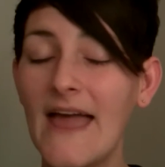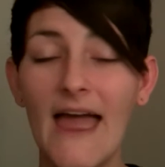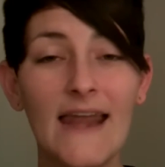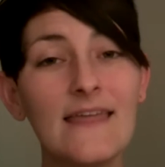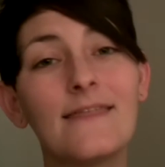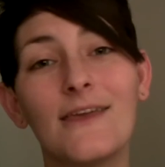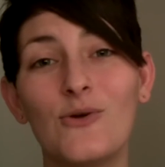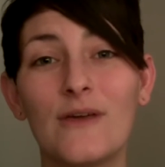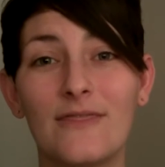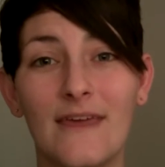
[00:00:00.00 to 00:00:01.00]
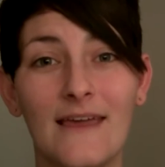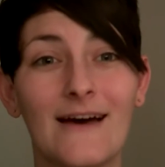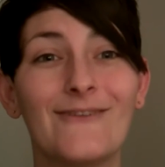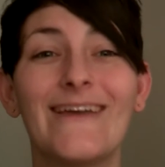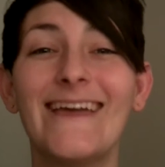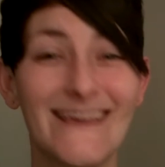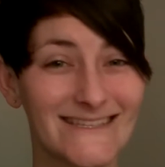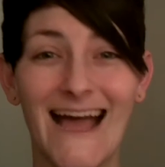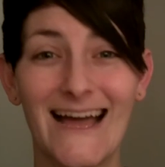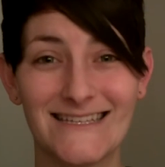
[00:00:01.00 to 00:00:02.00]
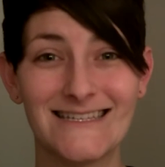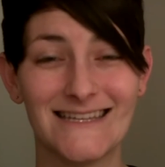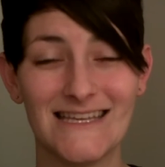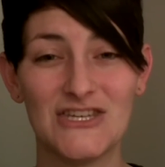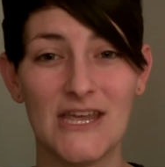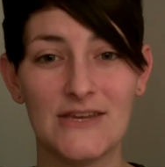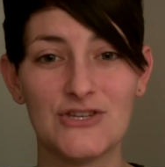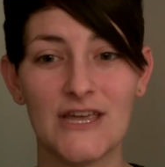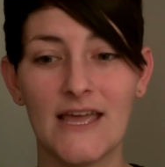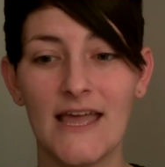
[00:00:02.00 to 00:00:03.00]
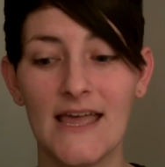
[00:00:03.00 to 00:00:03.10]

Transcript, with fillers: anything you can think of is constantly changing.